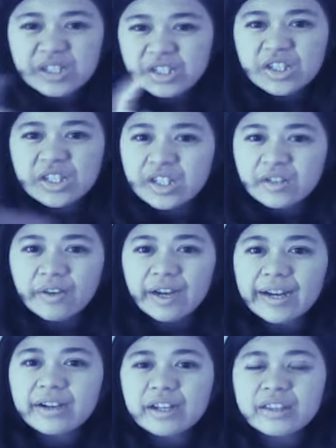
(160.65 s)
GD
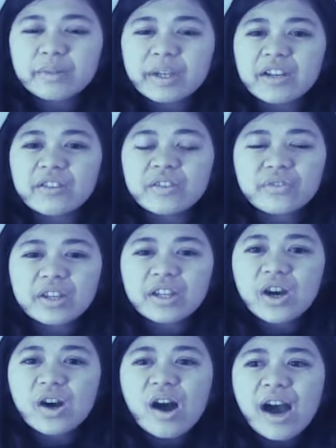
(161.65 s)
ran in the beginning of the
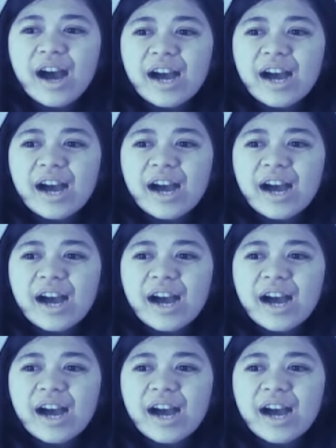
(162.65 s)
video,